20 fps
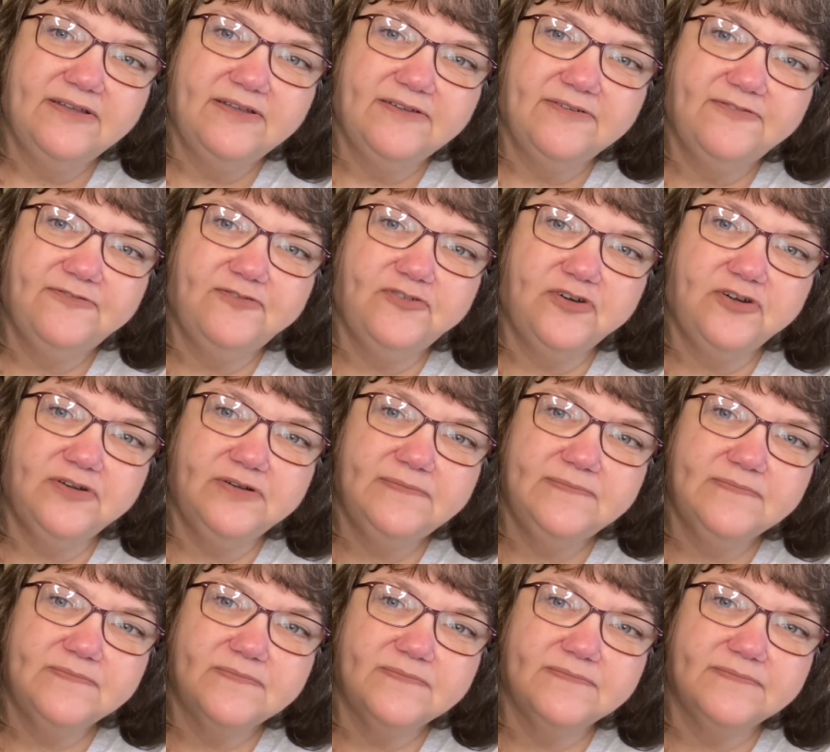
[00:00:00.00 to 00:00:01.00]
for
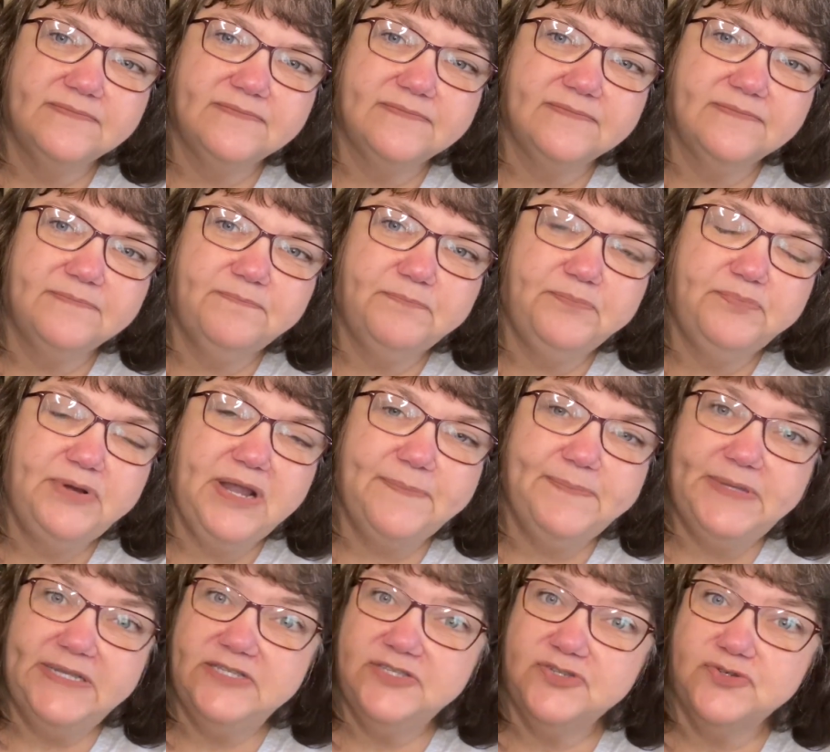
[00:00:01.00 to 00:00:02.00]

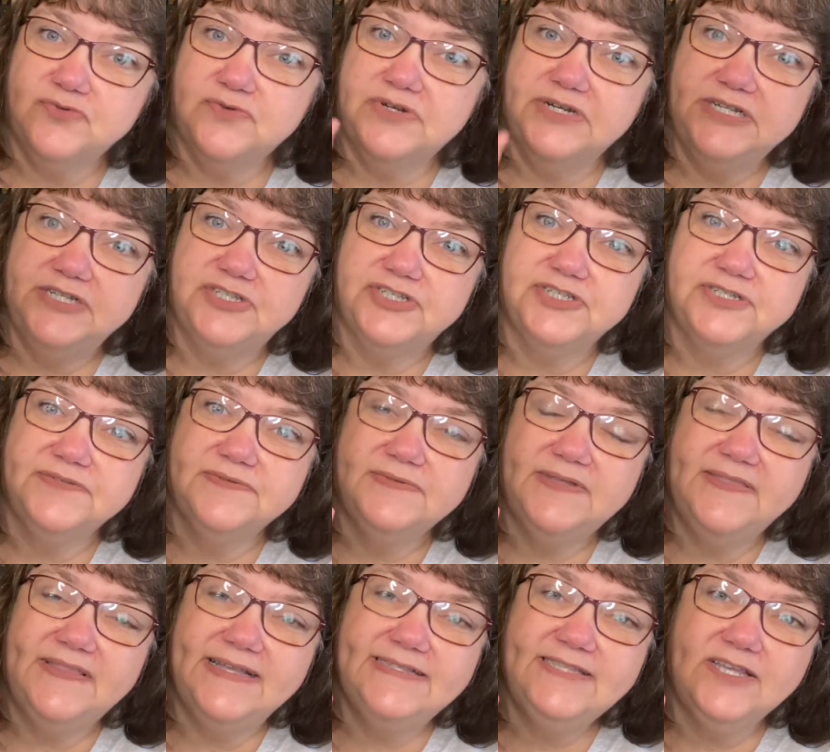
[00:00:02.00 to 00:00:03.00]
prepping storage.
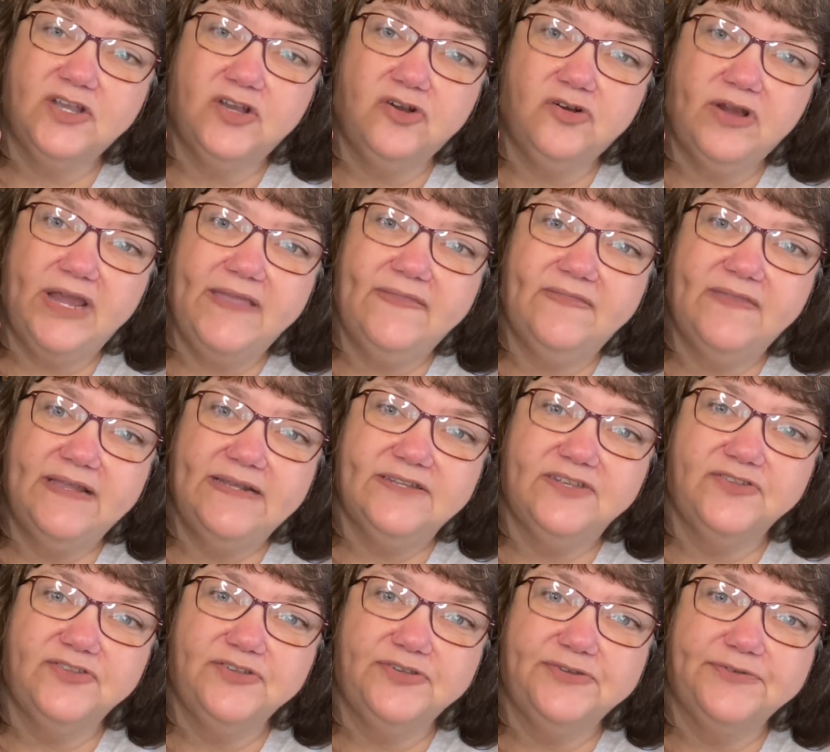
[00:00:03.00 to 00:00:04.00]
And that's a great thing to
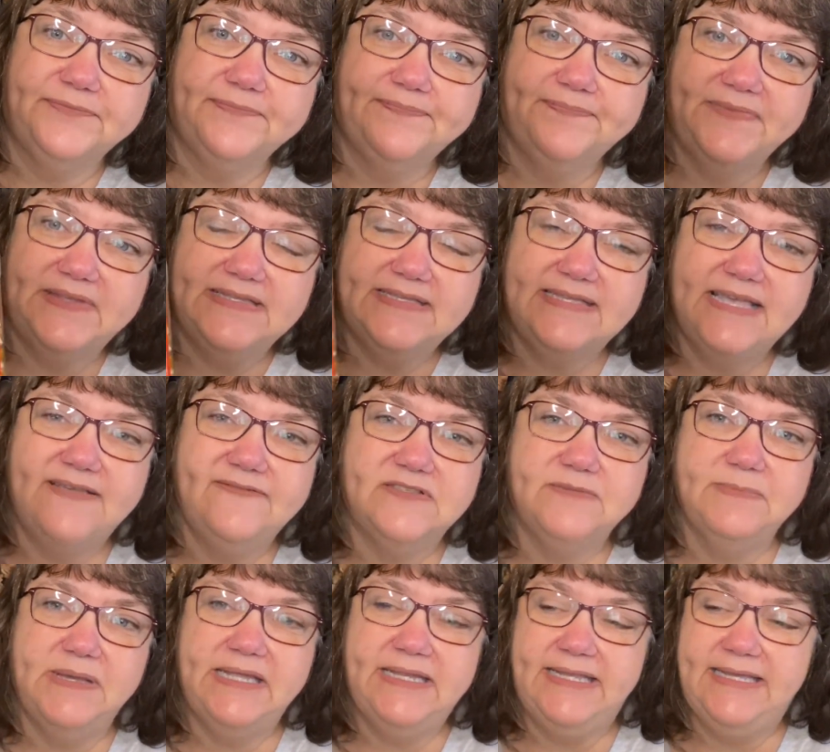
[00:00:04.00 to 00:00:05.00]
do. It saves
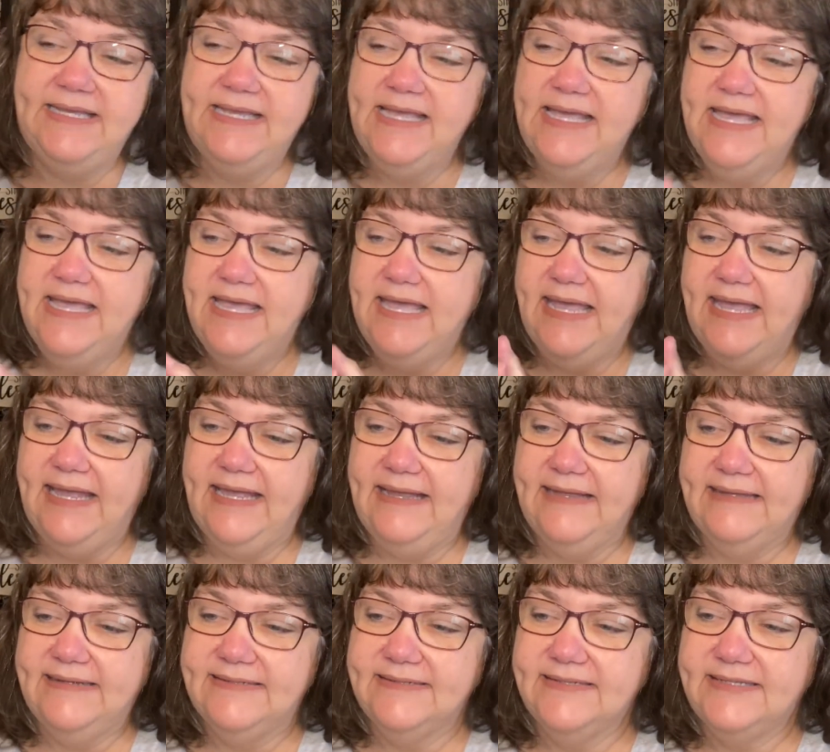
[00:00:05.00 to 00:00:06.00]
money
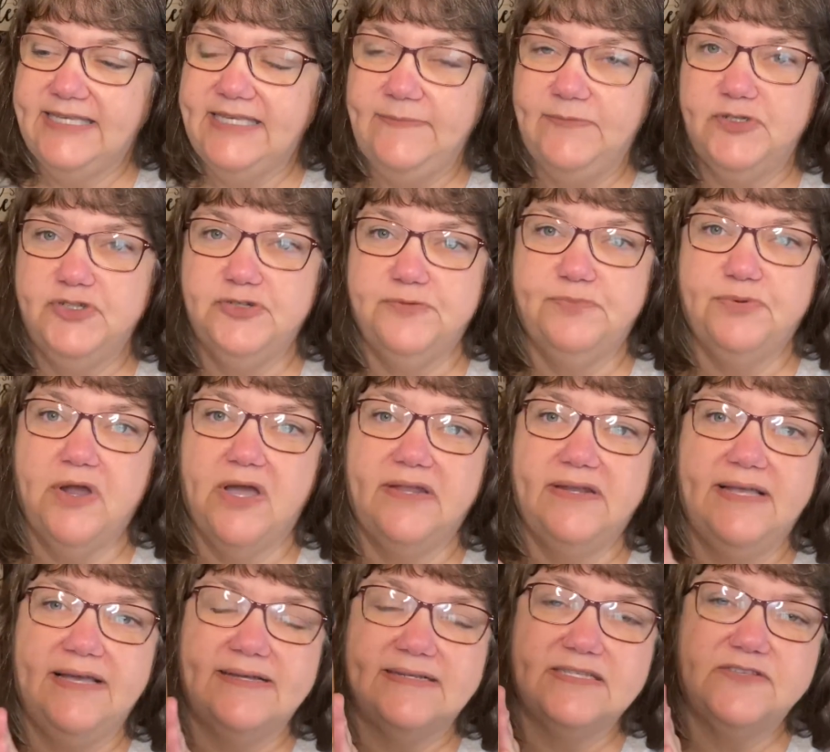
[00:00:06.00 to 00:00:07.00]
and keeps your
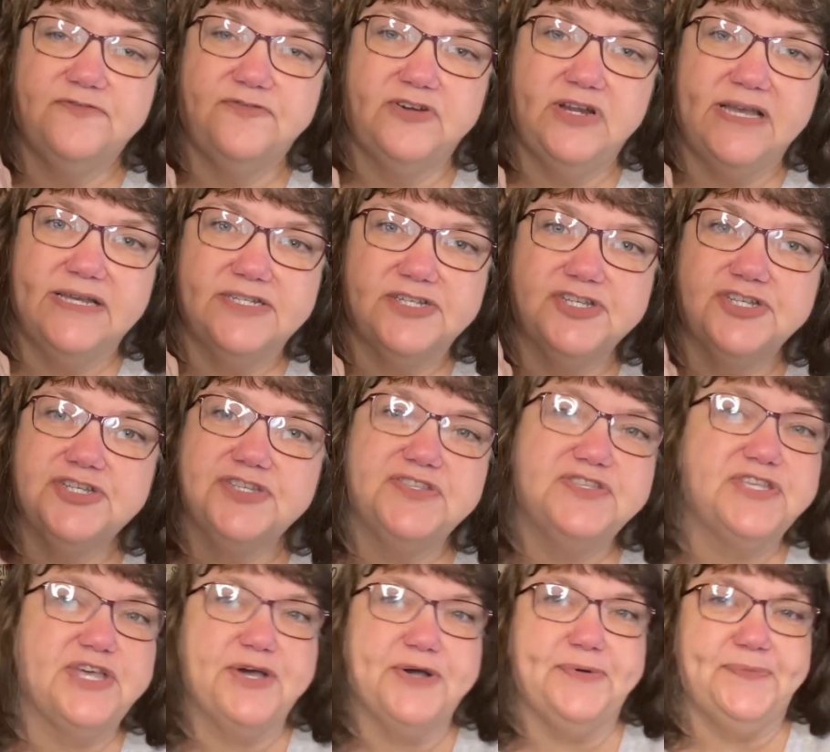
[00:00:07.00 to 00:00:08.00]
products fresh.
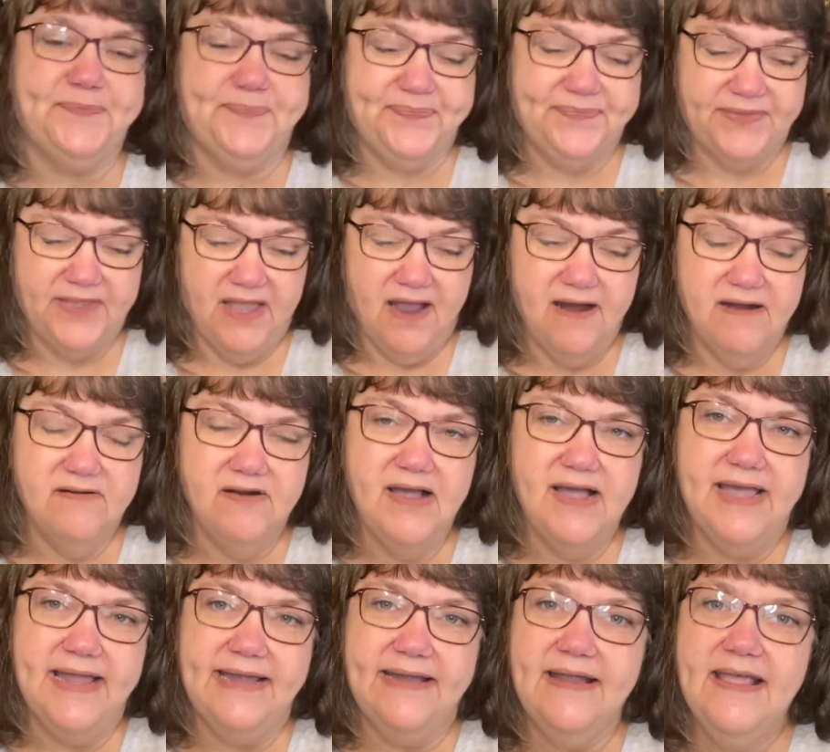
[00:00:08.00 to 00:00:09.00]
So, all
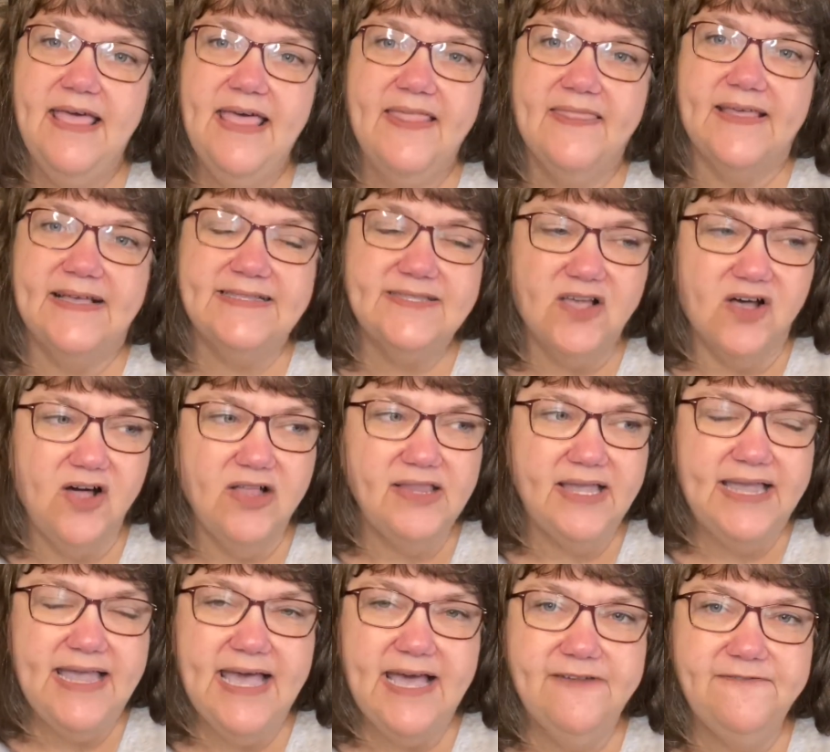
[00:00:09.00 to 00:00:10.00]
right, that's all I
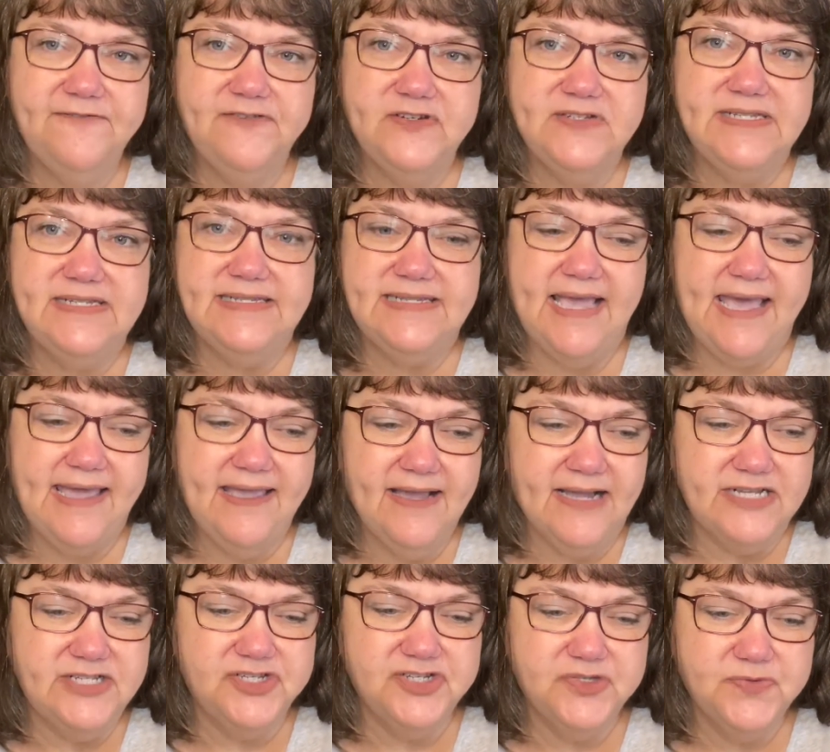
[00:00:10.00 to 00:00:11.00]
had for today. I
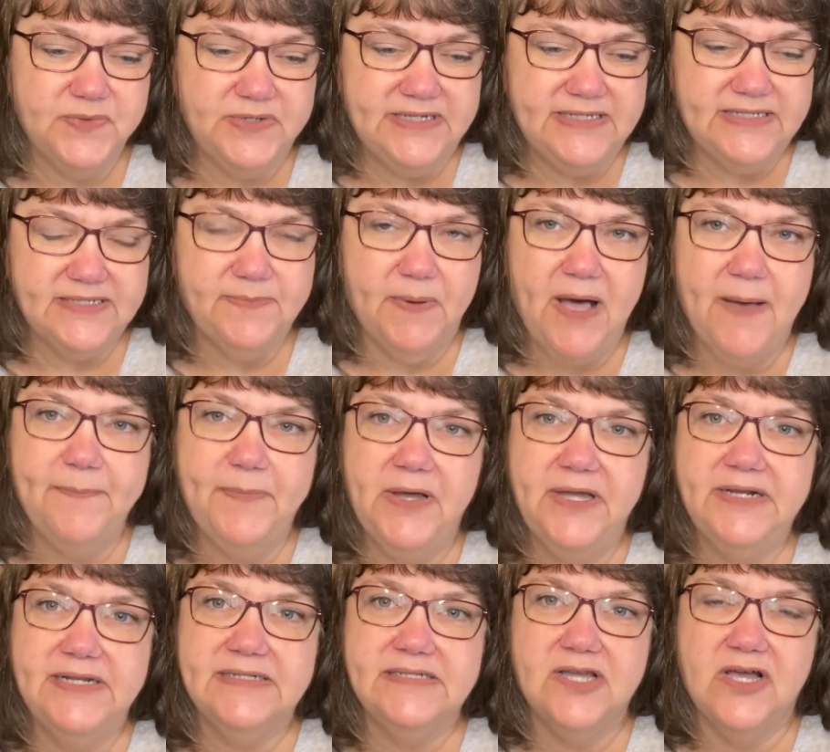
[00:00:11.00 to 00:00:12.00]
just wanted to pop on
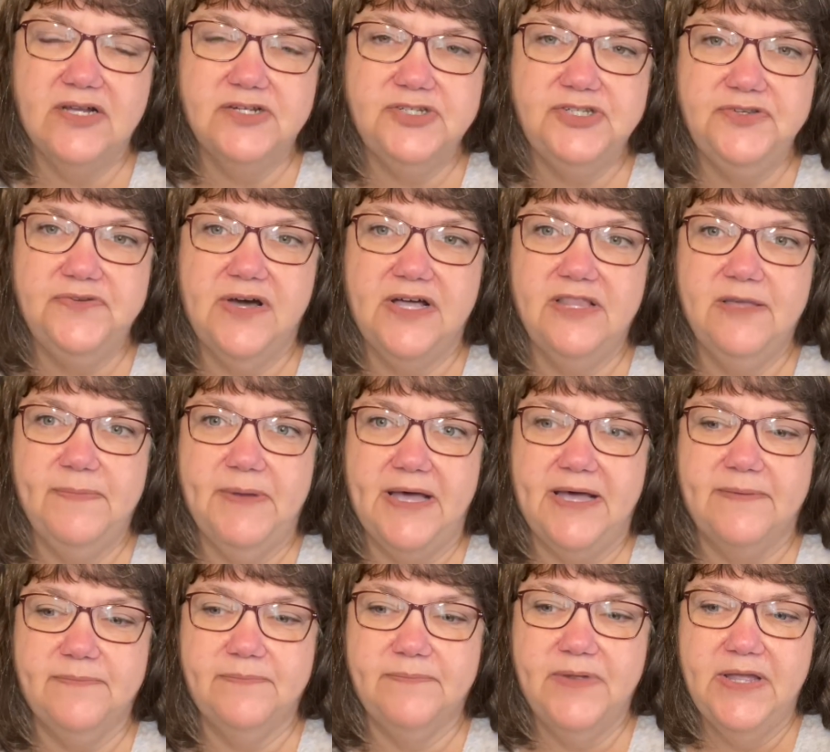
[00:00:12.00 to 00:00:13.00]
and talk to you all
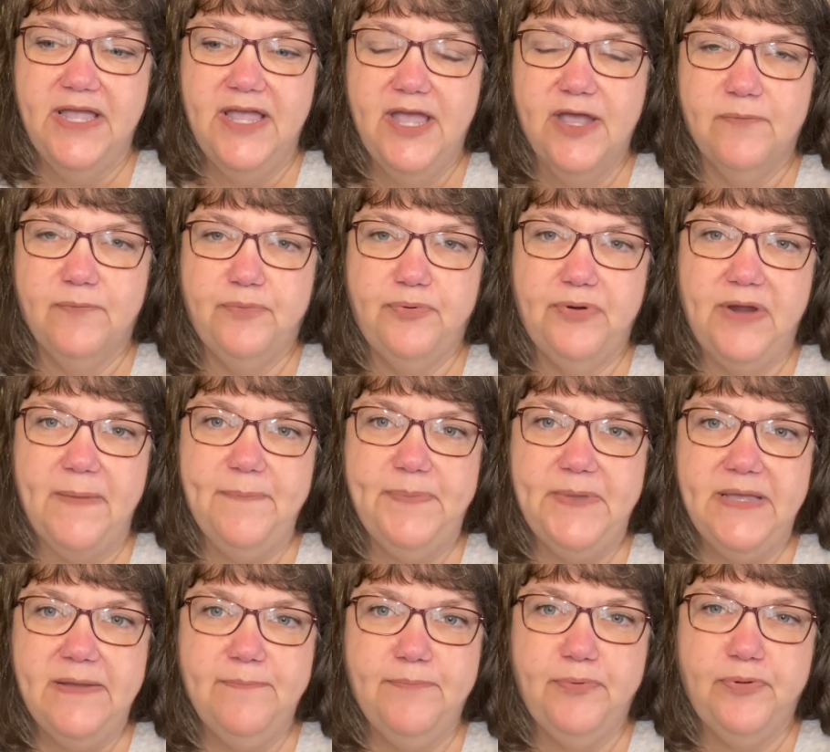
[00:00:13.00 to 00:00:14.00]
about
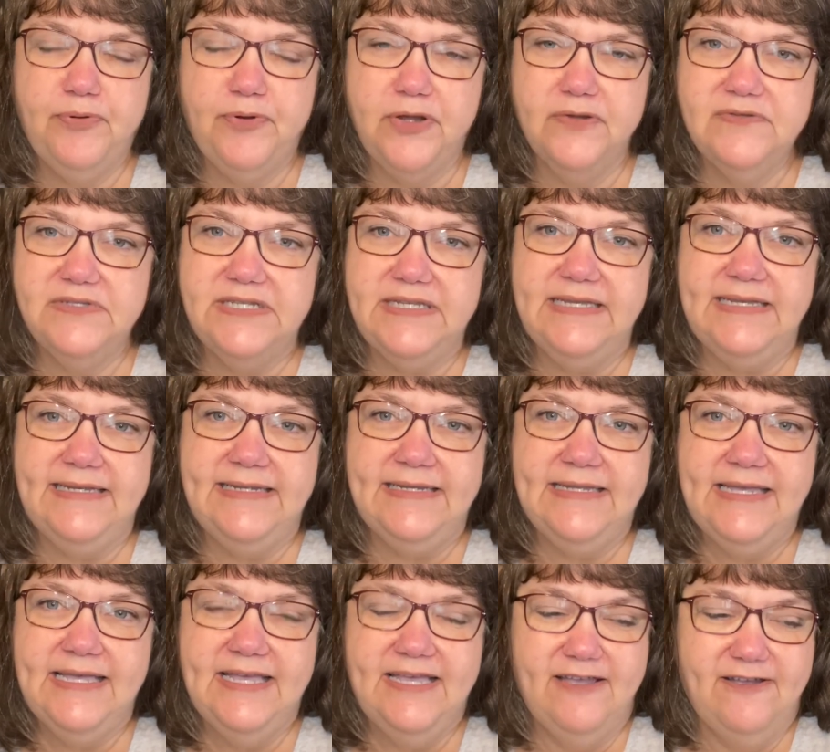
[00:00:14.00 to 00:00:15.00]
prepping protein
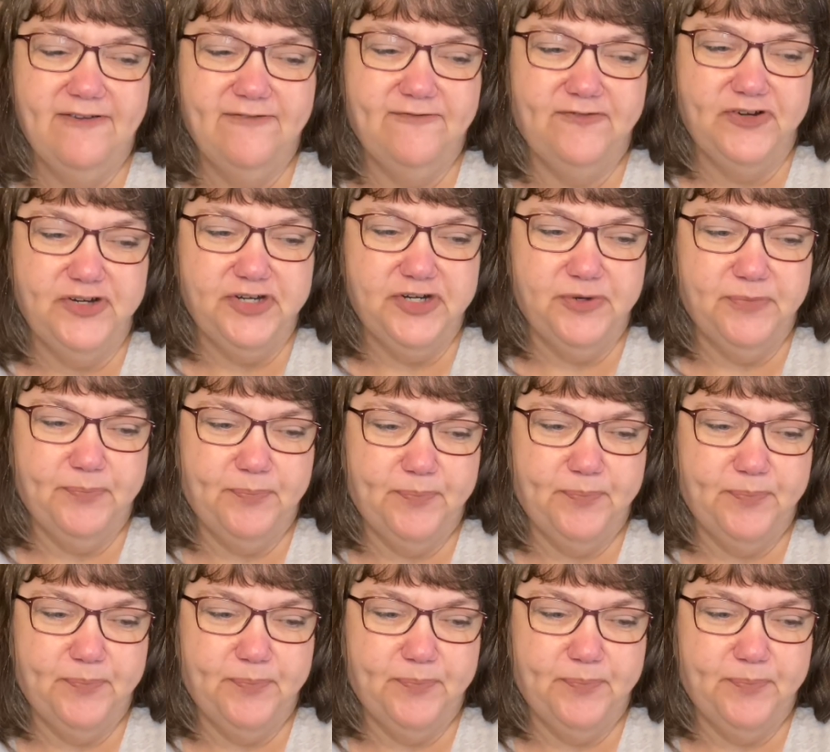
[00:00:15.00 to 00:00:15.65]
for your